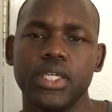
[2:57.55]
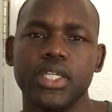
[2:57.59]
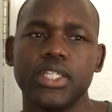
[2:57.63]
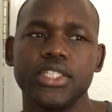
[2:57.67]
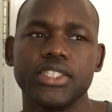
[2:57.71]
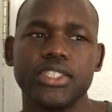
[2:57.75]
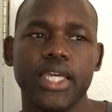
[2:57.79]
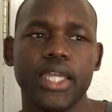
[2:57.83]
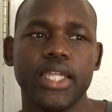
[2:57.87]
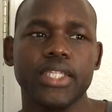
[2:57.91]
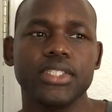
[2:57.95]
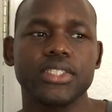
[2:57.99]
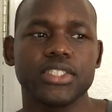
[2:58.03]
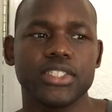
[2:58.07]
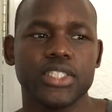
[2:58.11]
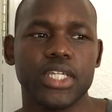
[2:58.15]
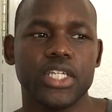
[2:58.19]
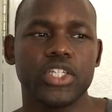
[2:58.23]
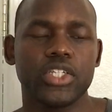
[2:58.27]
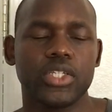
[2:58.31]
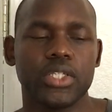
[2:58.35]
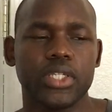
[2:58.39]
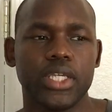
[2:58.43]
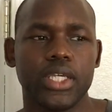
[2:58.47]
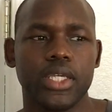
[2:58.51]
Sadie's
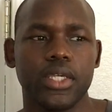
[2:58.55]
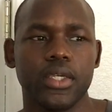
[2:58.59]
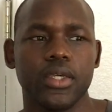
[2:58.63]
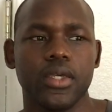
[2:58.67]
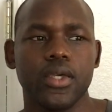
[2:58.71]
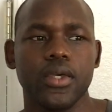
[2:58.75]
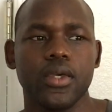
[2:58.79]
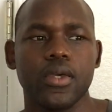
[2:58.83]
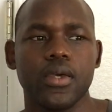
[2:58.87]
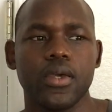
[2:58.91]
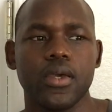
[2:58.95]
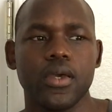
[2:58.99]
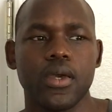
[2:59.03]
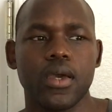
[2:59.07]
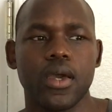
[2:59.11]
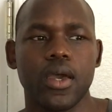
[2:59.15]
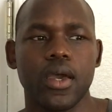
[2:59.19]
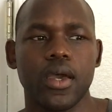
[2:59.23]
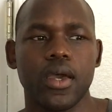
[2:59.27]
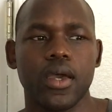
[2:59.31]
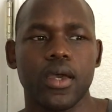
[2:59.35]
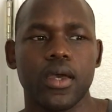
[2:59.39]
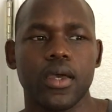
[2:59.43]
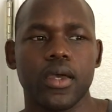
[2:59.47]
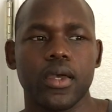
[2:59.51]
essentially,
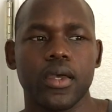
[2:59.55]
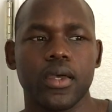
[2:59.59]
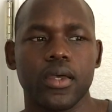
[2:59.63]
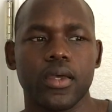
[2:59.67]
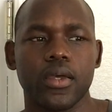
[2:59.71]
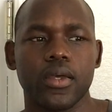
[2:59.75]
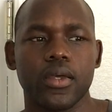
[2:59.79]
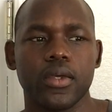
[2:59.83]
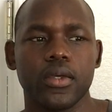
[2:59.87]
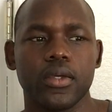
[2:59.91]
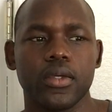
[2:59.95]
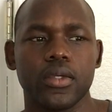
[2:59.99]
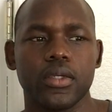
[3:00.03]
Olivia